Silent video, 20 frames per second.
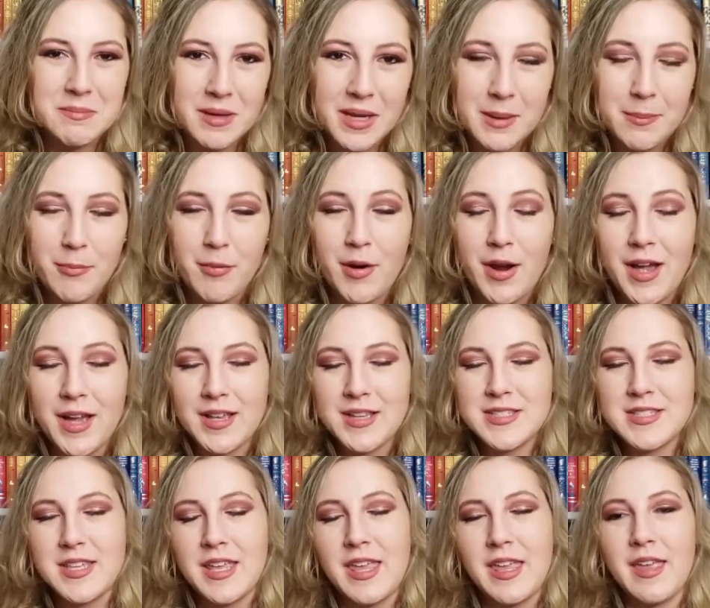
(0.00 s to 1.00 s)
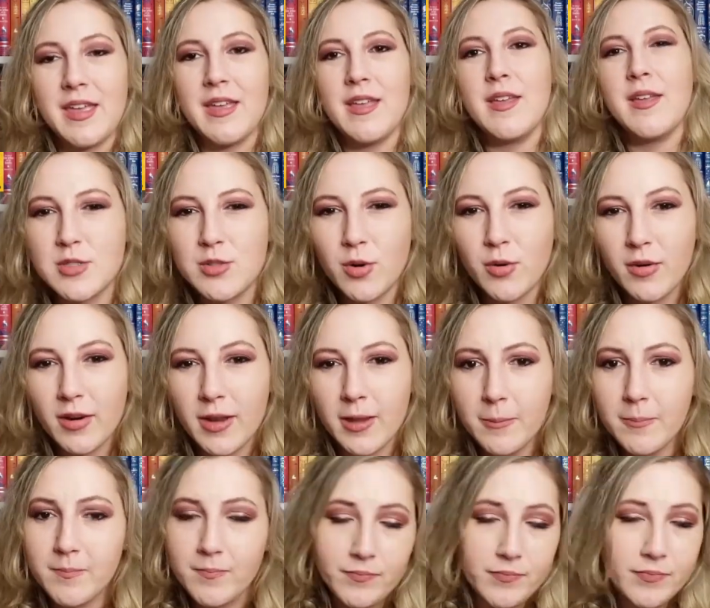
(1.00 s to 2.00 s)
by proxy
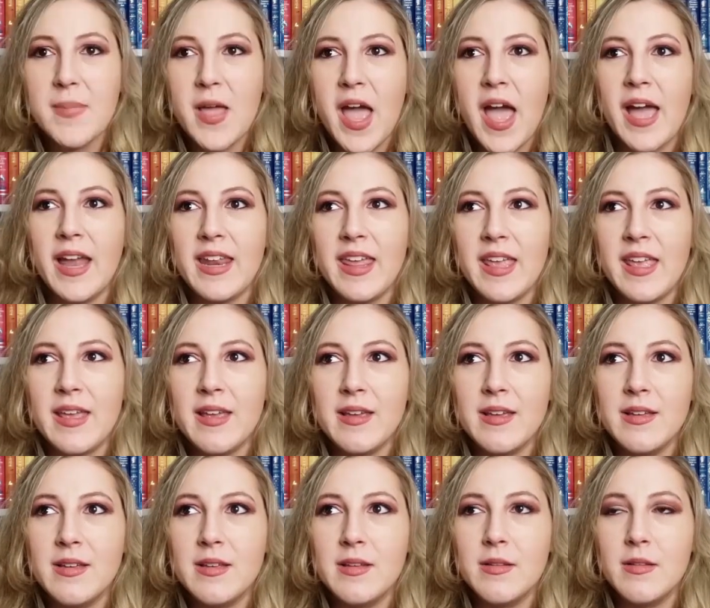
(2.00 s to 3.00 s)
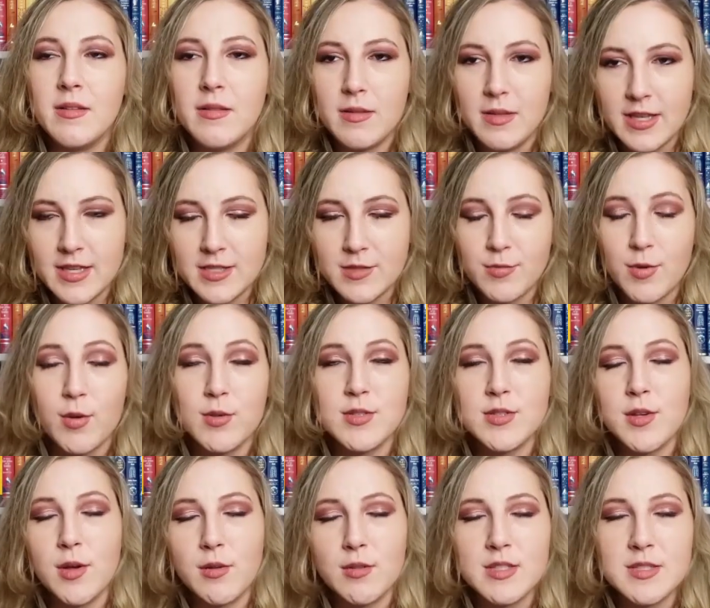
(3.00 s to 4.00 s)
story. Patty is Rose
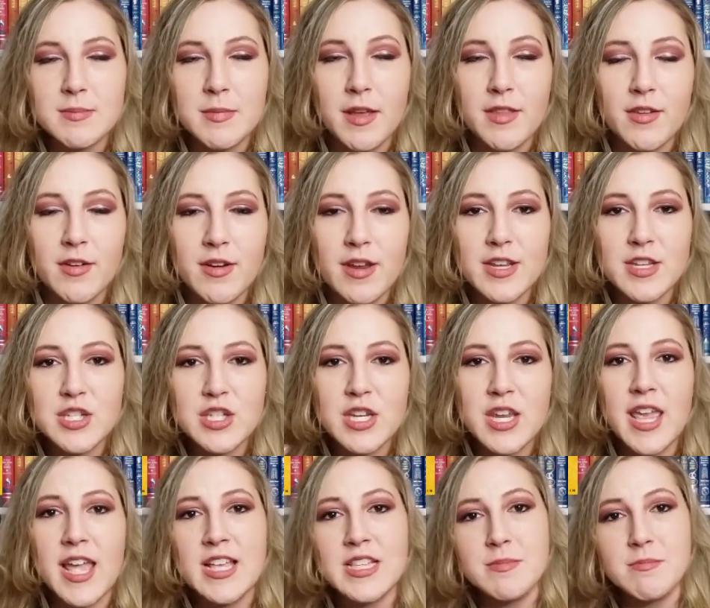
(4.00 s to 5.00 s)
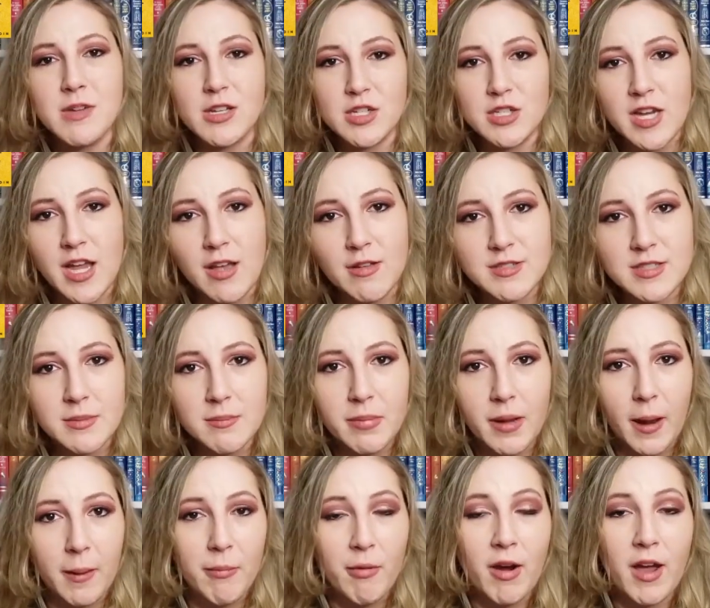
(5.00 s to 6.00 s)
Gold's mother, and she has Munchausen
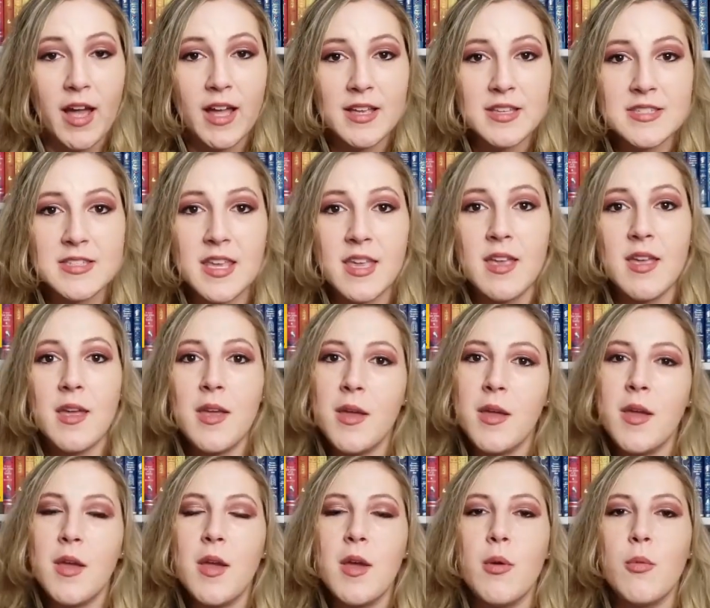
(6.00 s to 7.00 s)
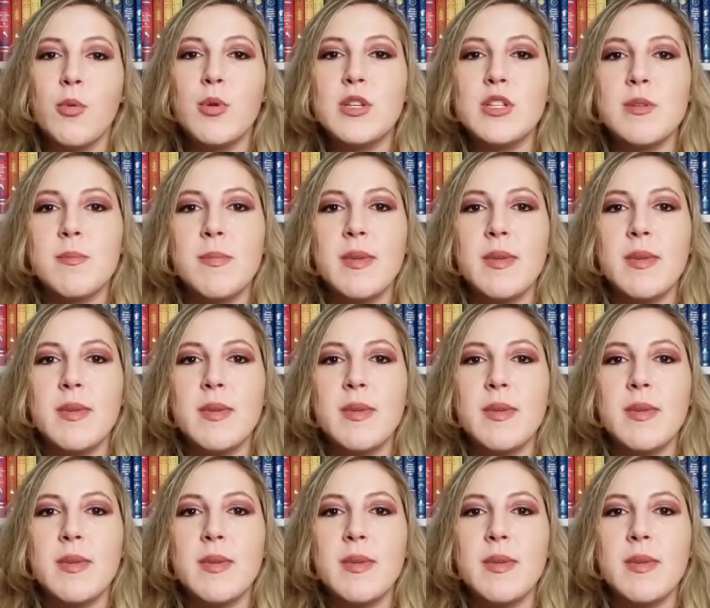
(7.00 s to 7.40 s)
by proxy, which